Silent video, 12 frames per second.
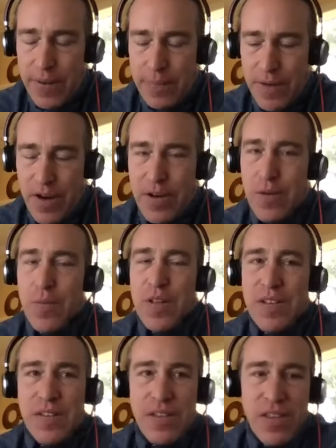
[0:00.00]

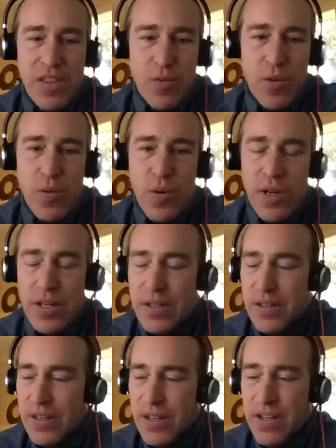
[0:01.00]
arguments that we
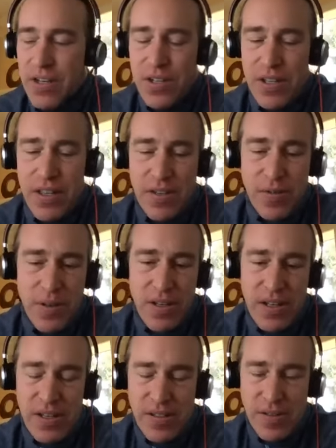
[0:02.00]
want. Initially, this would
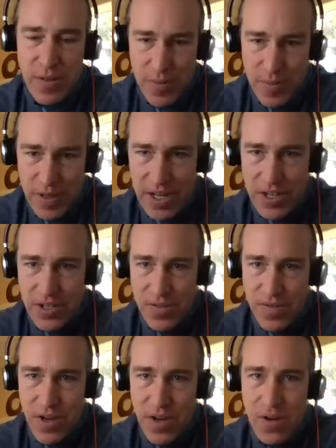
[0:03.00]
lead to some duplication
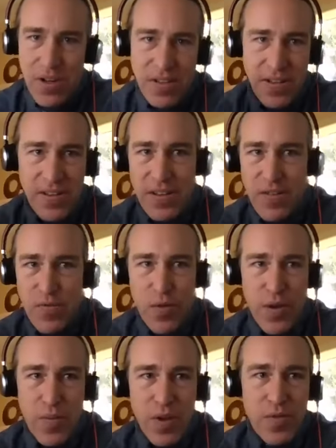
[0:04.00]
of code because instead of
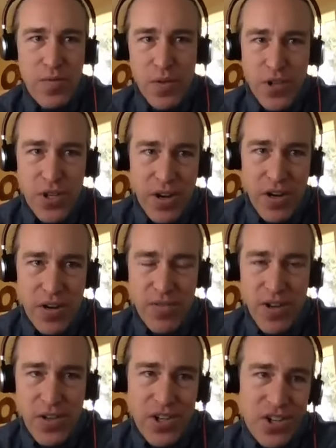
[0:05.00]
one beautiful generic
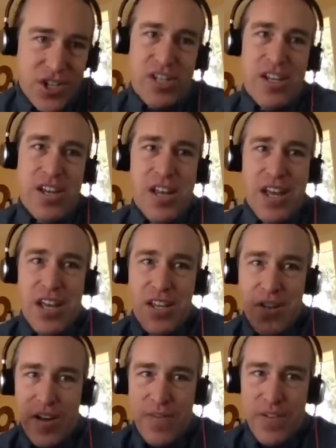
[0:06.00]
function,
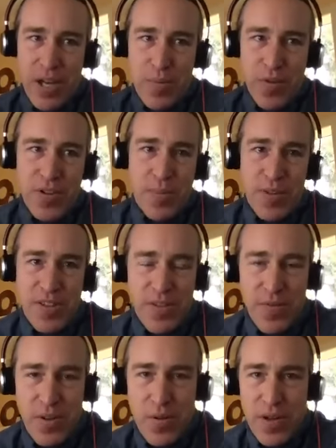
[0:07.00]
you have a couple
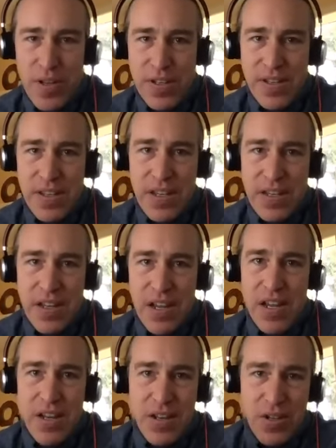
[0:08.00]
specific ones that
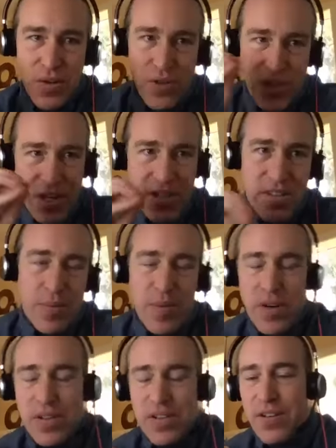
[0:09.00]
do just the
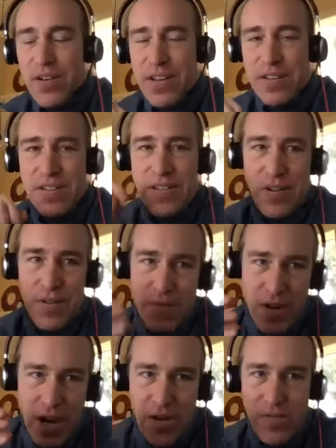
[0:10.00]
parts that are necessary
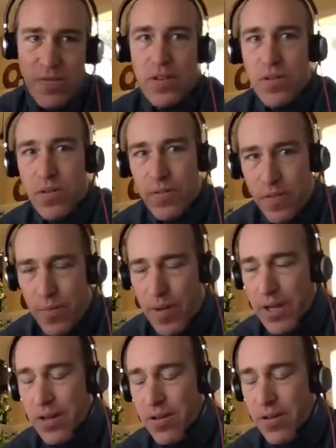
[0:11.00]
for alpha or for
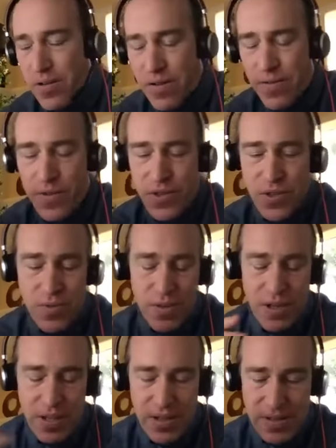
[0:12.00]
beta or official
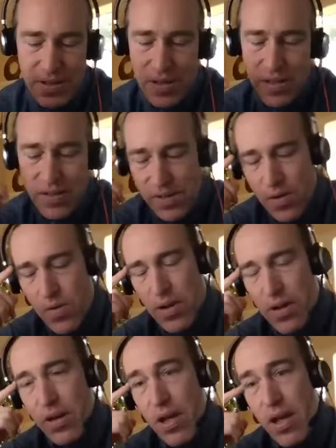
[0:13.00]
release and so
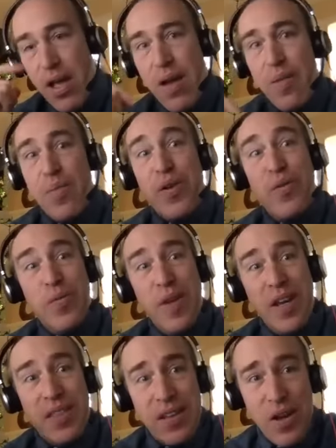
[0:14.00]
on. But it would
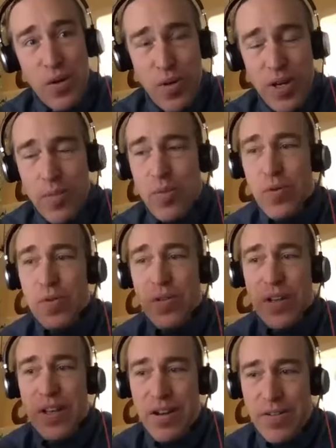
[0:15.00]
make the code readable
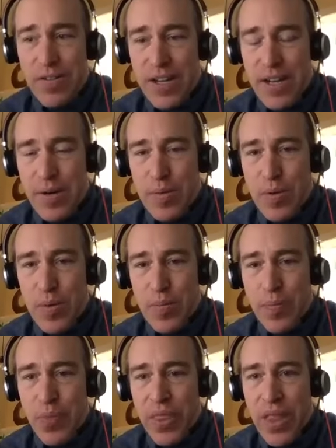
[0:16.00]
and understandable.
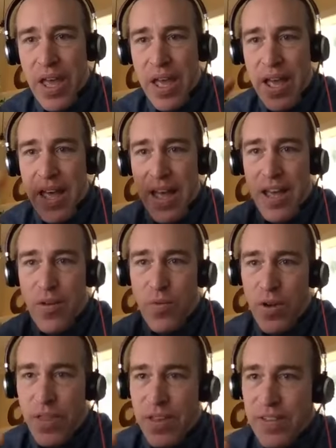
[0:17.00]
And
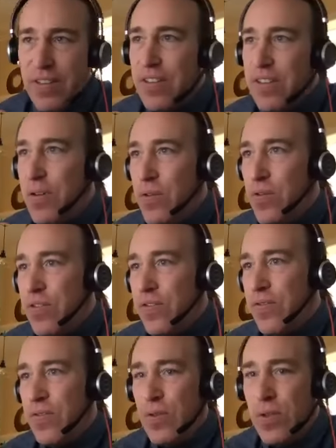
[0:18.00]
where this is
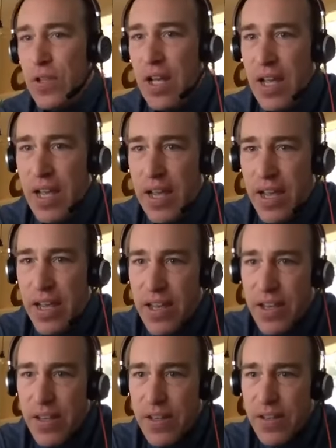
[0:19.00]
useful
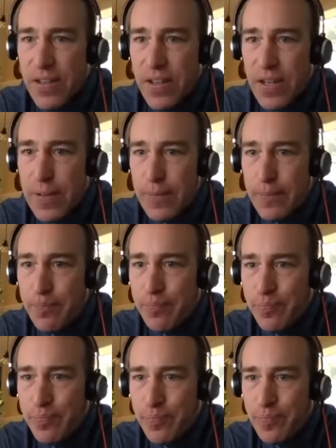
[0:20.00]
is and
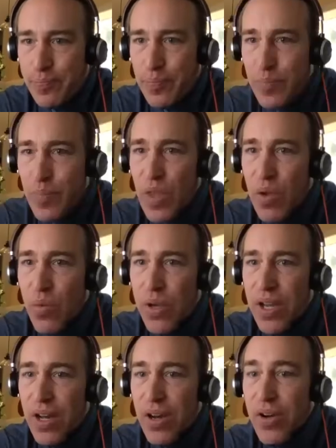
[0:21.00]

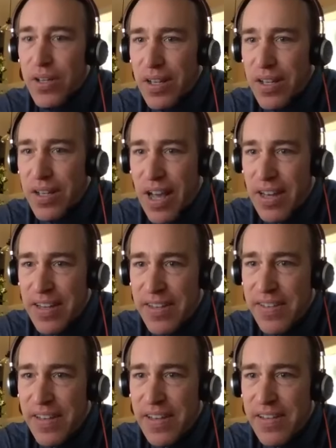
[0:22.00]
Hannes
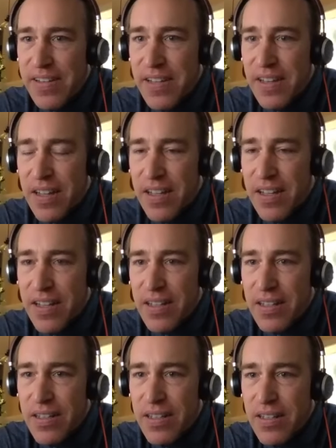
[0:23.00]
says
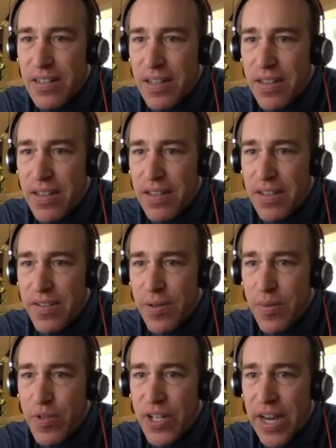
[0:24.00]
on the
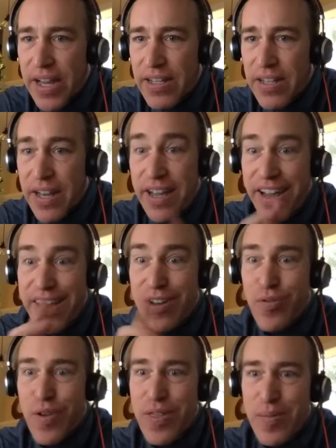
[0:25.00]
Zoom chat, and
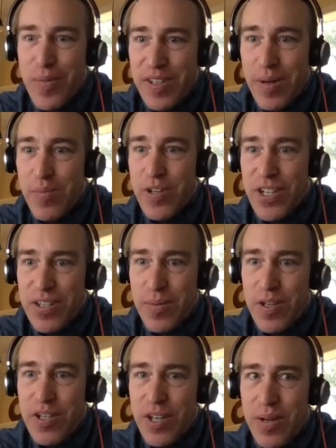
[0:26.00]
run them in separate
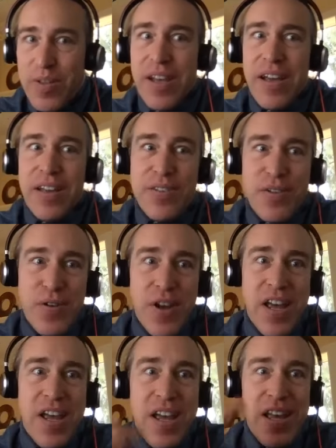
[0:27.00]
GCB jobs. Yeah, so
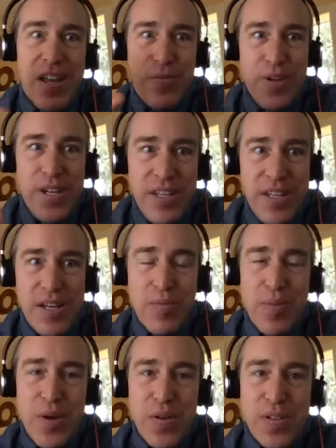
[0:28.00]
if we
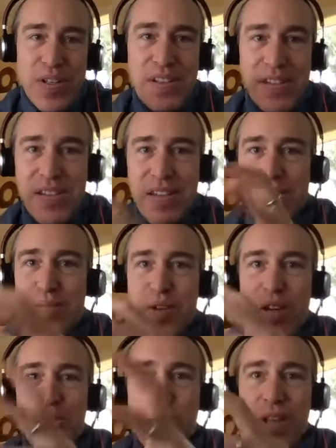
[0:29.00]
decompose this, instead of
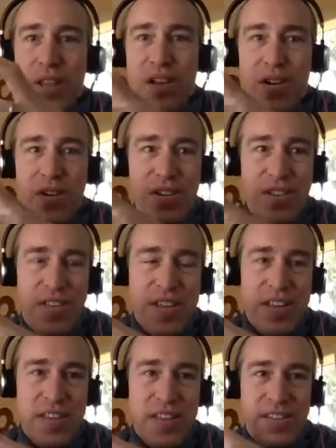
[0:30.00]
being one large
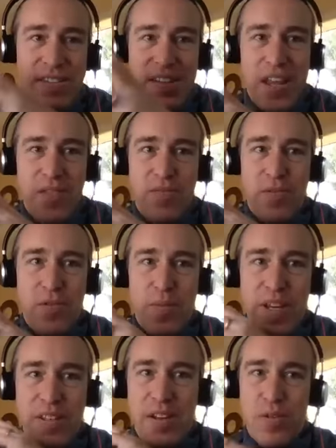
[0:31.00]
thing that's stateful
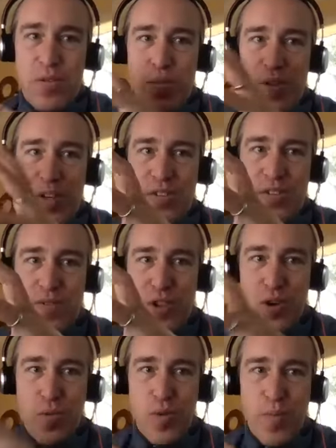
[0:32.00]
based on a whole bunch of
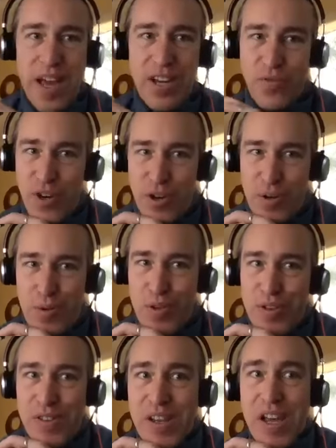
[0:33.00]
global bash
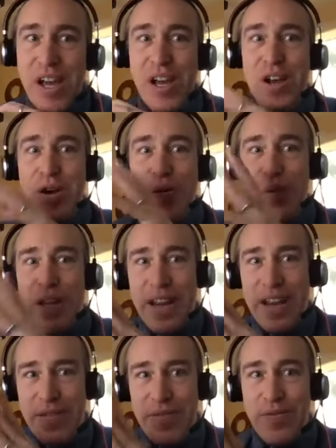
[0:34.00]
variables, we could
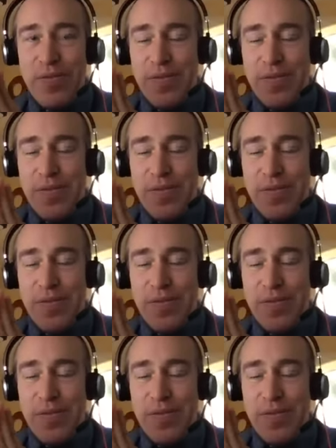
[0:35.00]
have